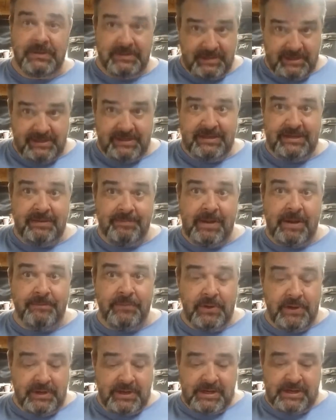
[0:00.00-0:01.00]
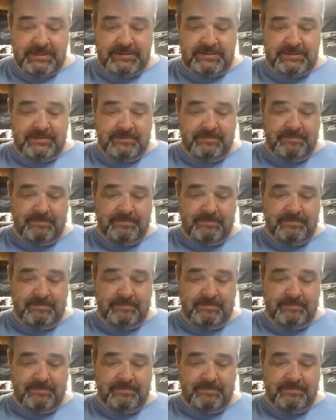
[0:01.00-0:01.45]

Think it came out pretty nice?